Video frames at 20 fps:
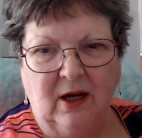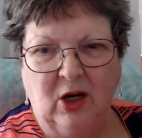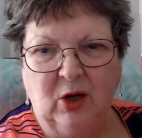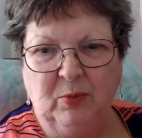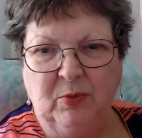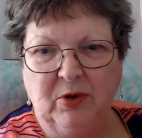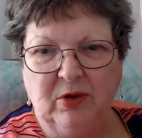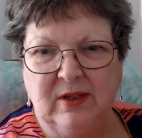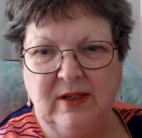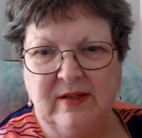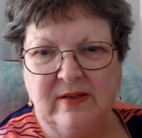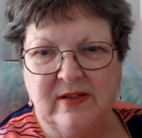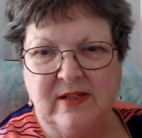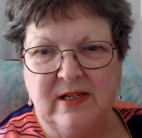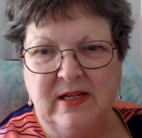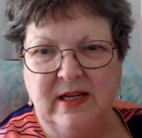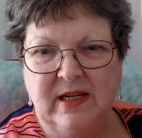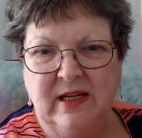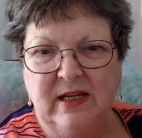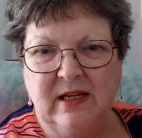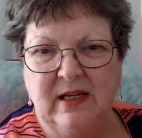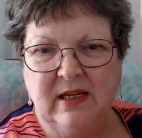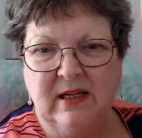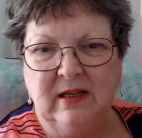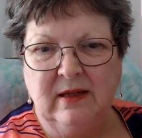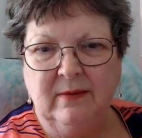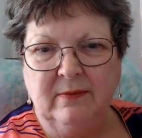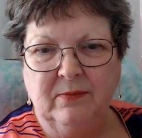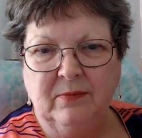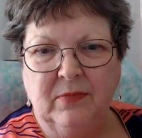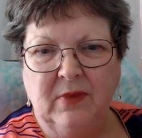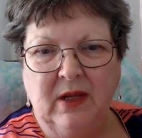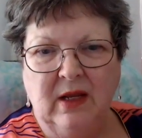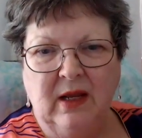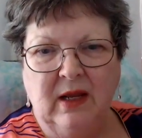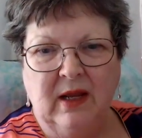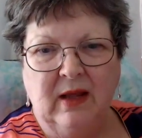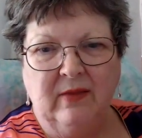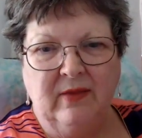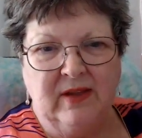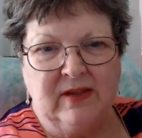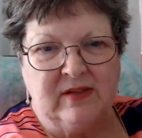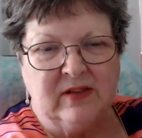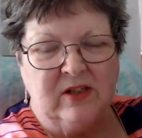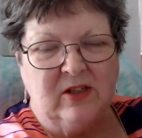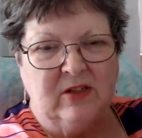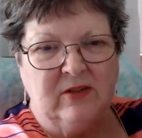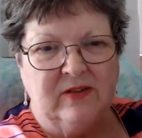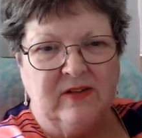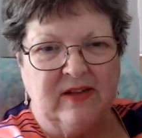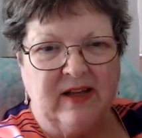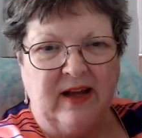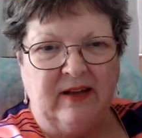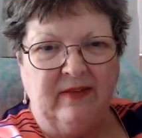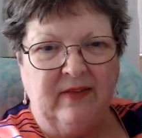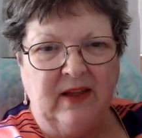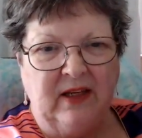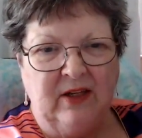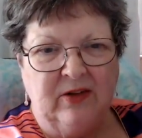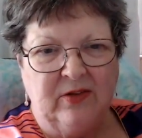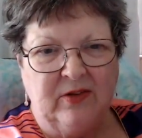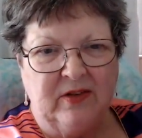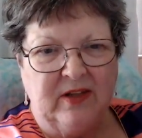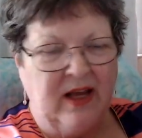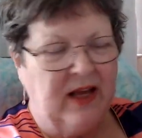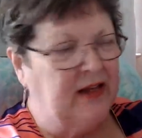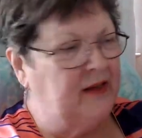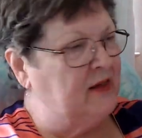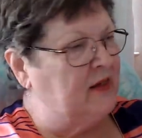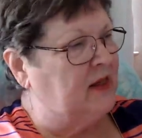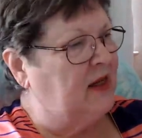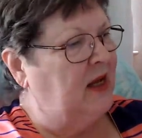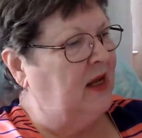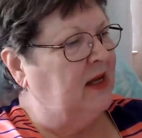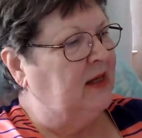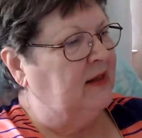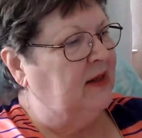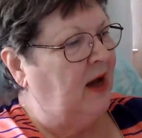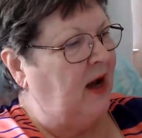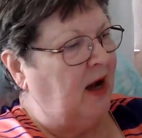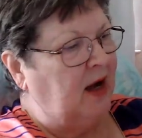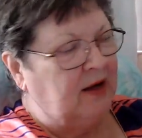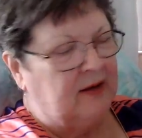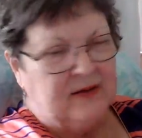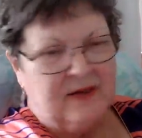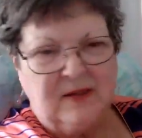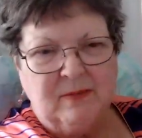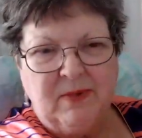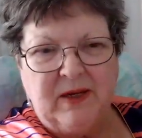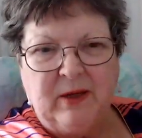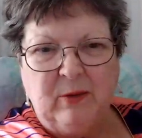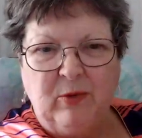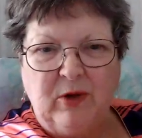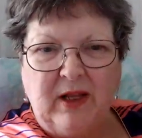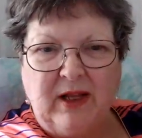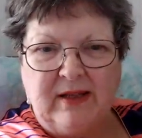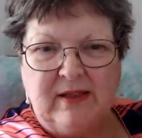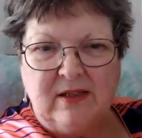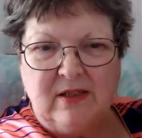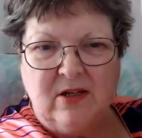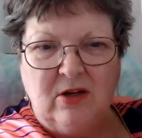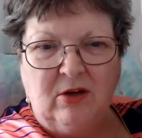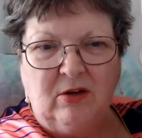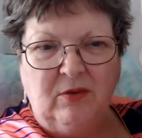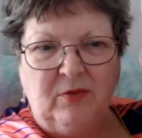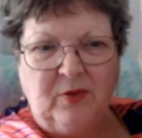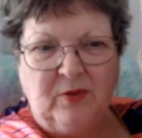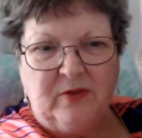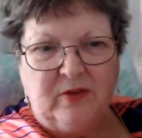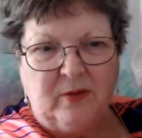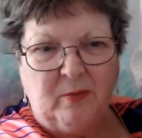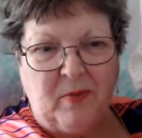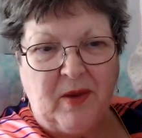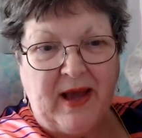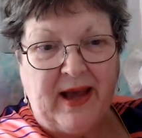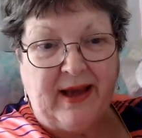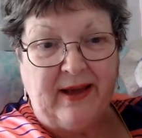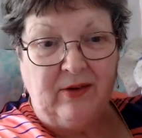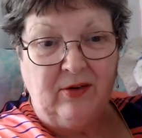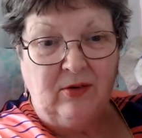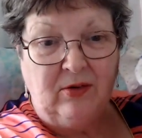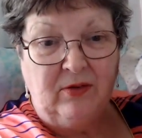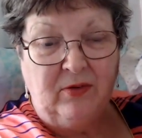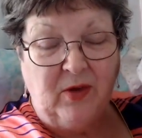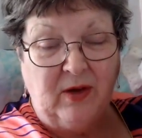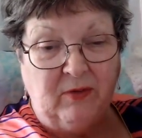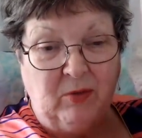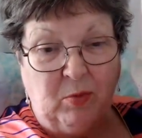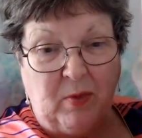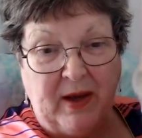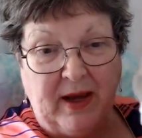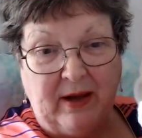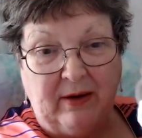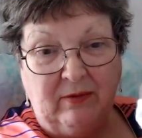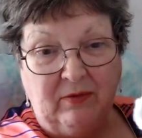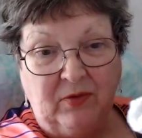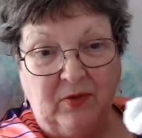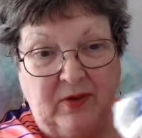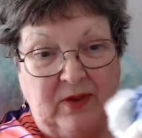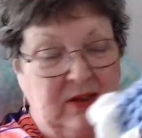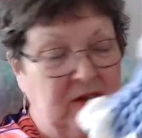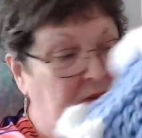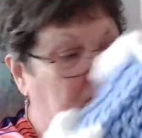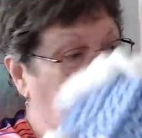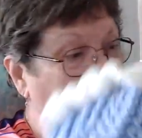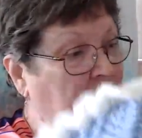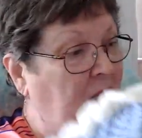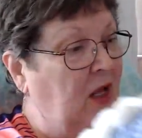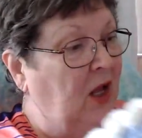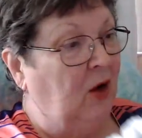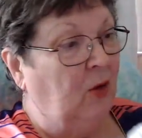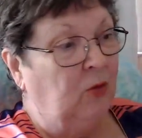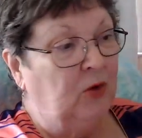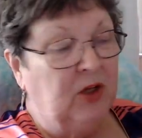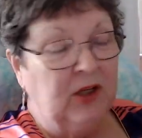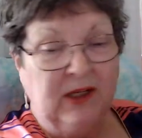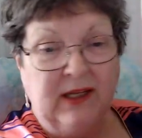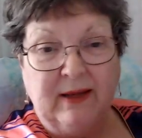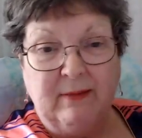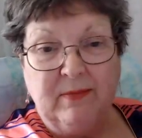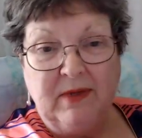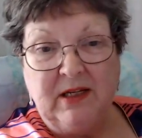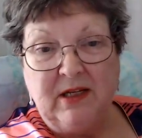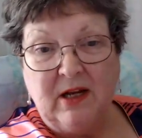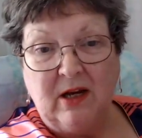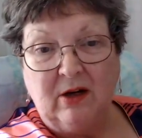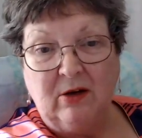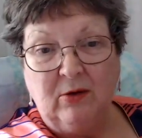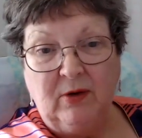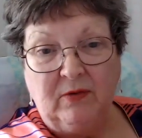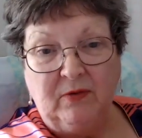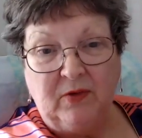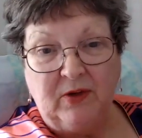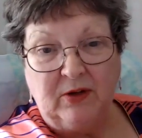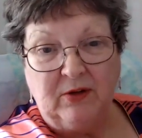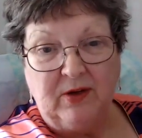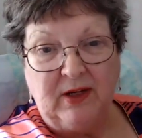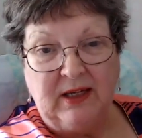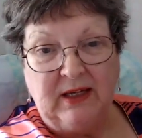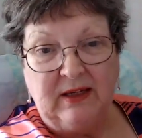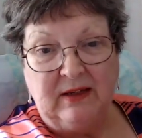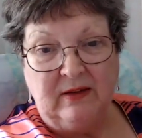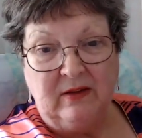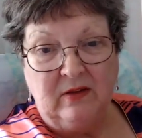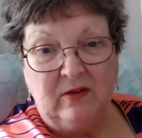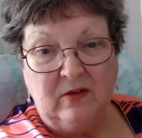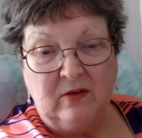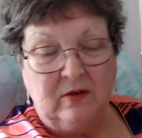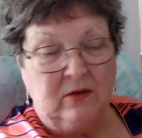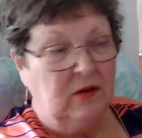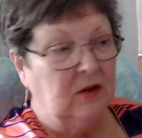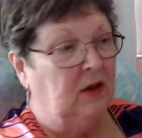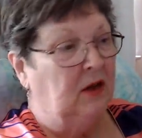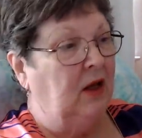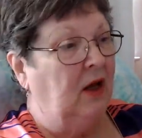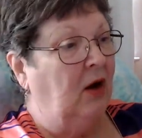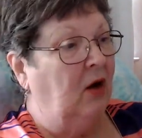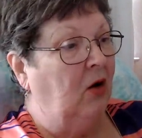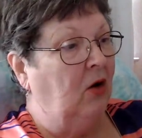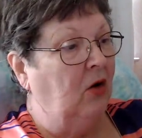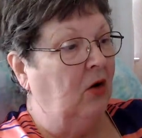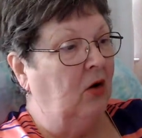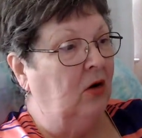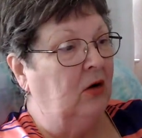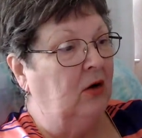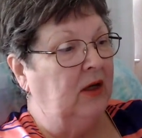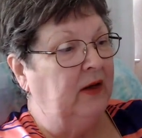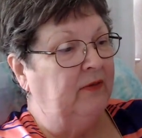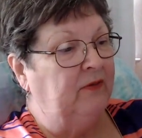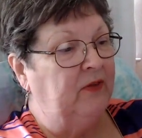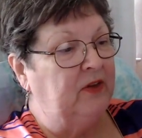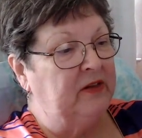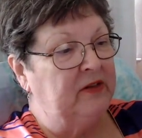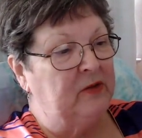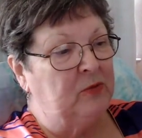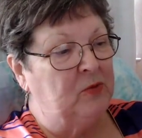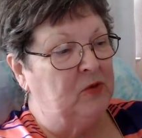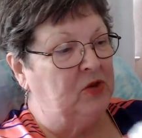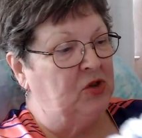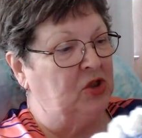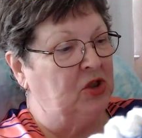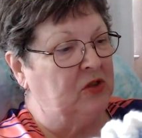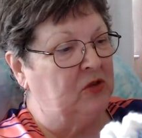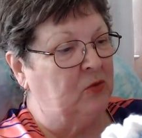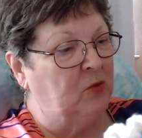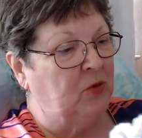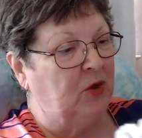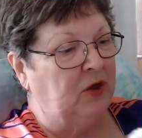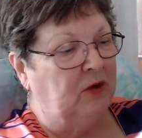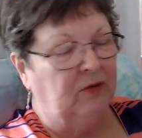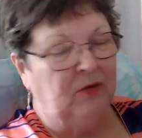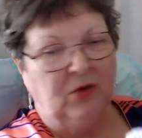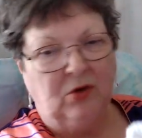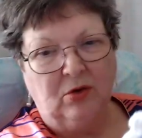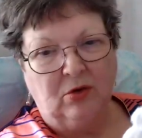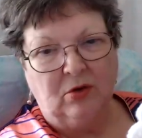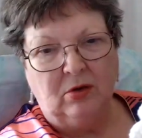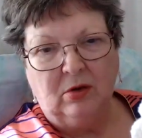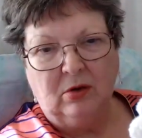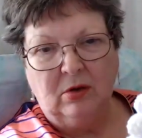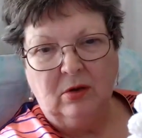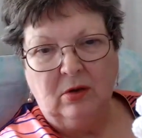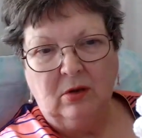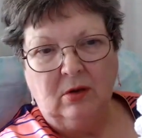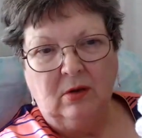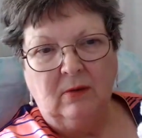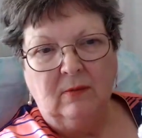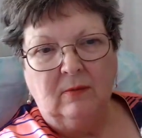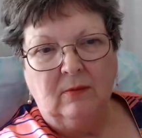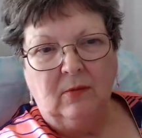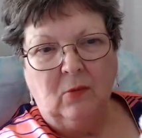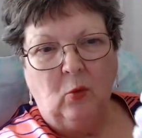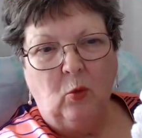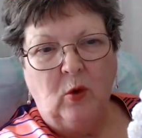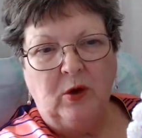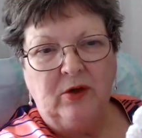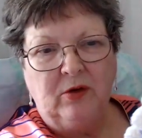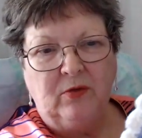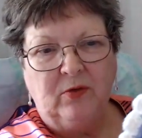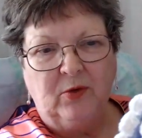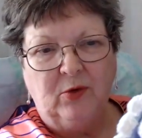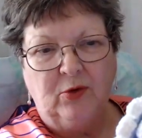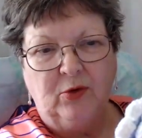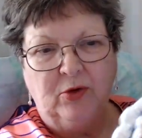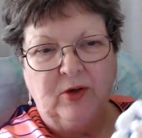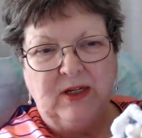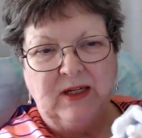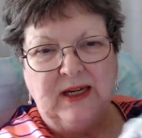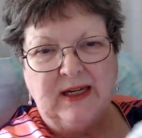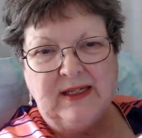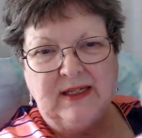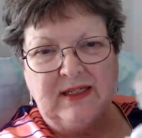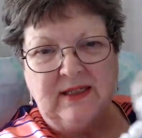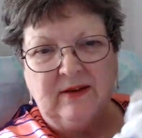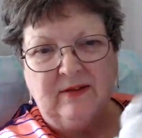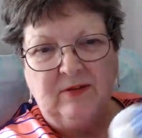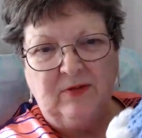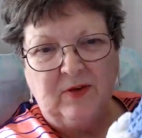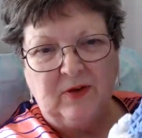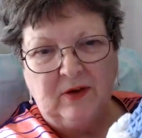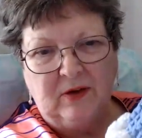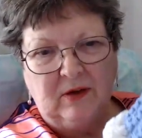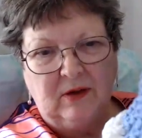hope you're listening this little set that you sent. Uh, somebody would like to know if it's a pattern, if you have a pattern for this. Will you let me know if there is, or if this was just one of your wonderful creative